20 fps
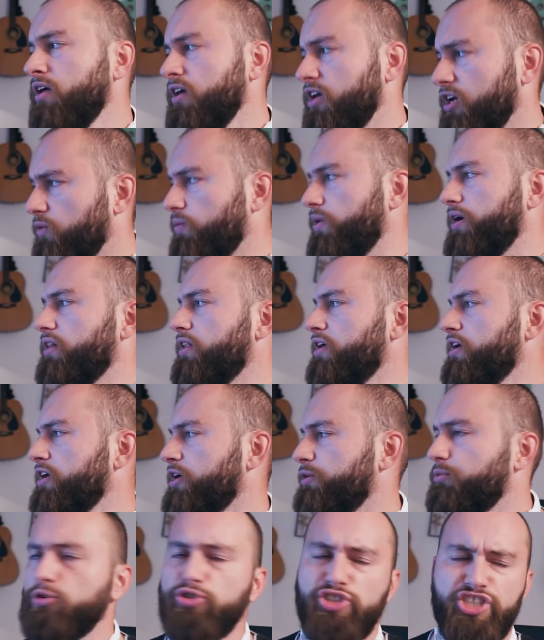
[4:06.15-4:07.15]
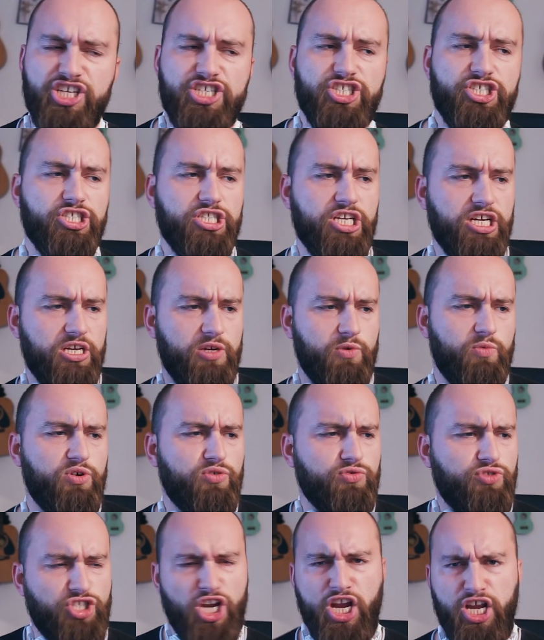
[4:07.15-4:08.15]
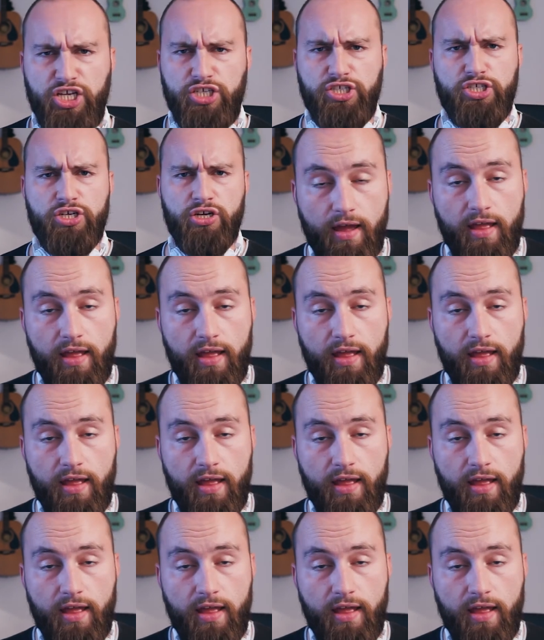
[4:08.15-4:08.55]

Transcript: It will. It will change. You. It will change.